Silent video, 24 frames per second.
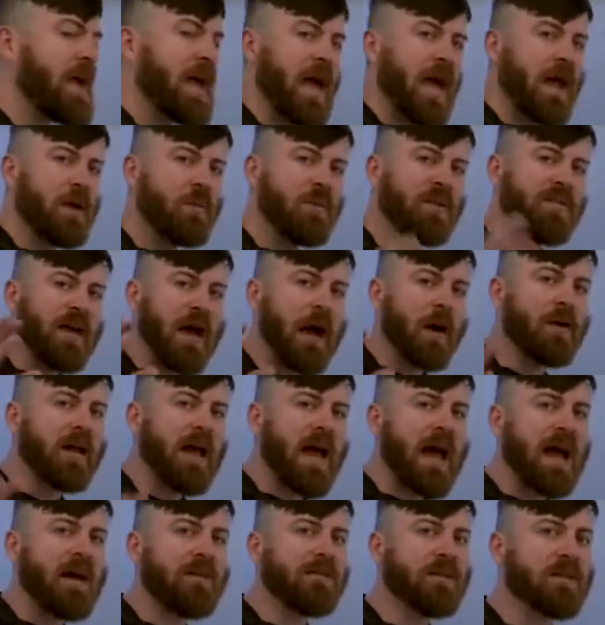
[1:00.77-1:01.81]
And without
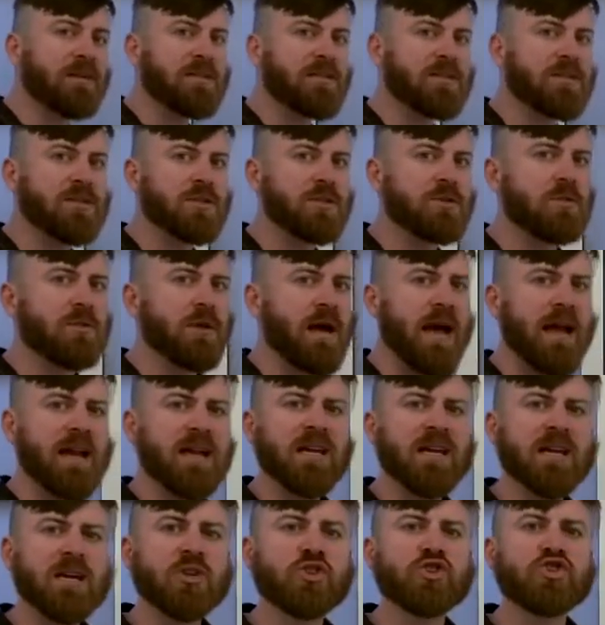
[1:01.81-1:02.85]
having to do
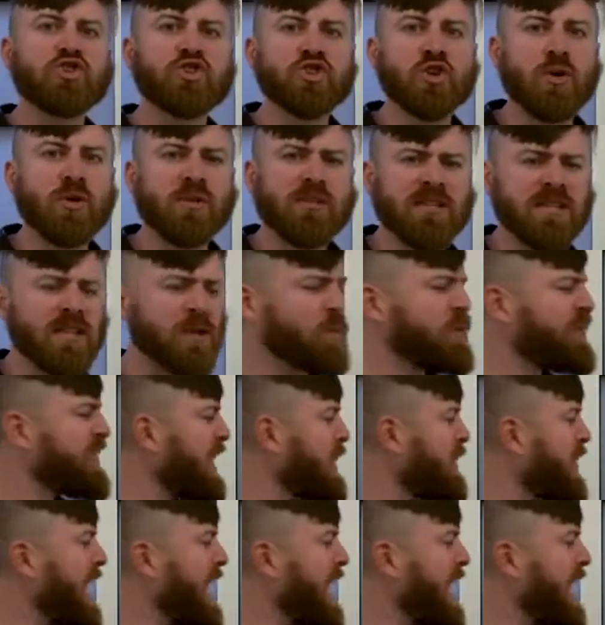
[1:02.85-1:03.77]
any consulting, without